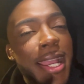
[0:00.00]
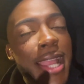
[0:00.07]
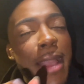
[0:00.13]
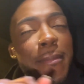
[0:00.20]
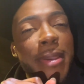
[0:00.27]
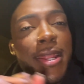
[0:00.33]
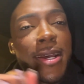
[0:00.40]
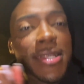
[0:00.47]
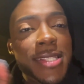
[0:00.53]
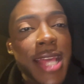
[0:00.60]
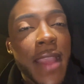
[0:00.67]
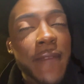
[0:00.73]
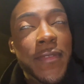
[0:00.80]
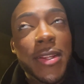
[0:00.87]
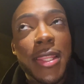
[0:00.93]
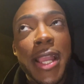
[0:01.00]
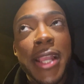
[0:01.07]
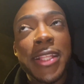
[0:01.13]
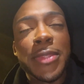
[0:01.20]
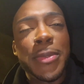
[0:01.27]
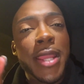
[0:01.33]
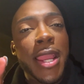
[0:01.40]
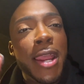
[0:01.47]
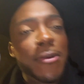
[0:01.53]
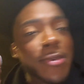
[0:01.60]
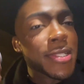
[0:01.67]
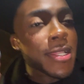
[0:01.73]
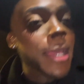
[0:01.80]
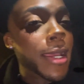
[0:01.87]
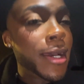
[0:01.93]
I've been outside for like 3 hours
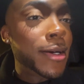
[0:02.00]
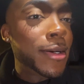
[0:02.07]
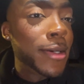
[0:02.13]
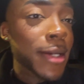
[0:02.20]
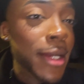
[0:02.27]
now.